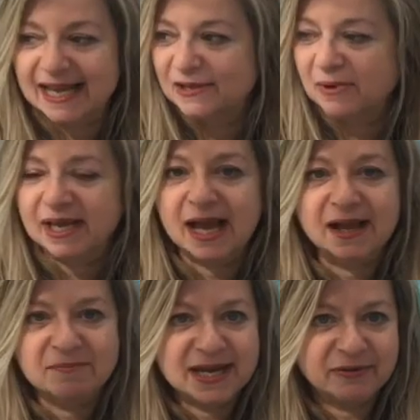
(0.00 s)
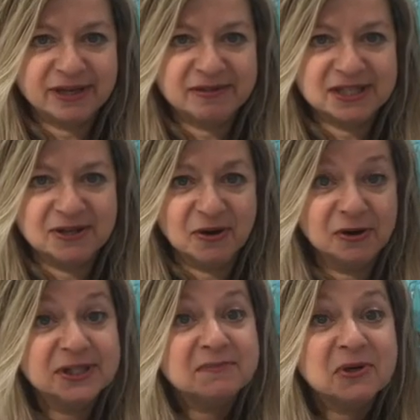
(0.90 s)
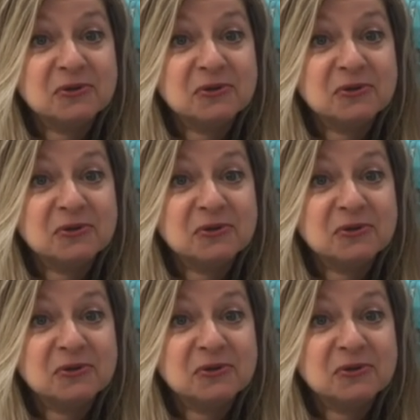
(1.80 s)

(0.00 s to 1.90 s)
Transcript: Anyway, I'm hearing this noise. I'm